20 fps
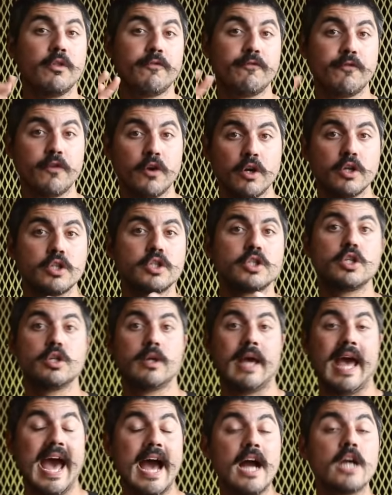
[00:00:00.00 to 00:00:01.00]
the first,
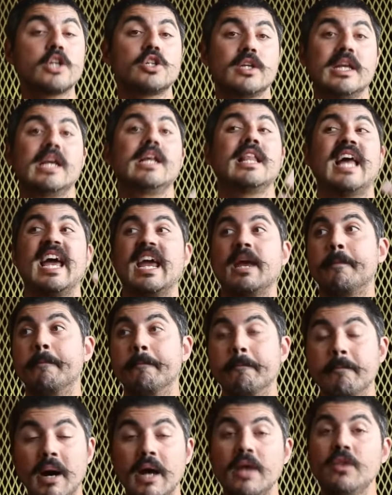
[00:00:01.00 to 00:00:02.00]
actually like
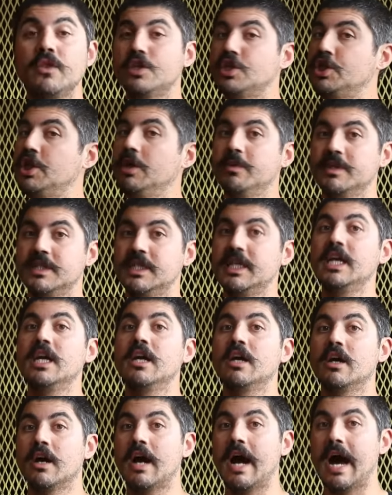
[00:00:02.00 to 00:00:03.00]
month she was
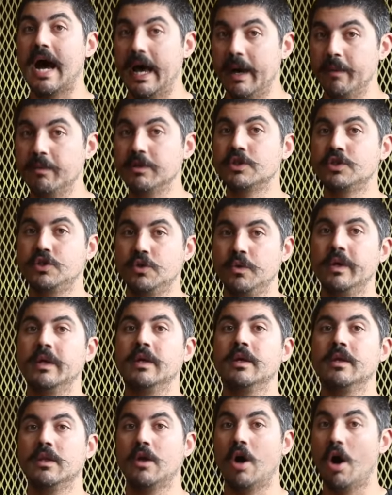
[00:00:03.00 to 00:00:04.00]
here, I was
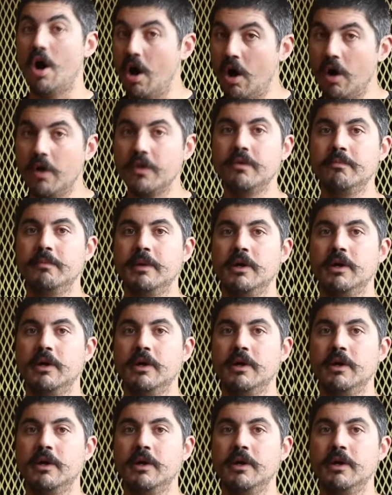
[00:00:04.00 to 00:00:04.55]
doing all the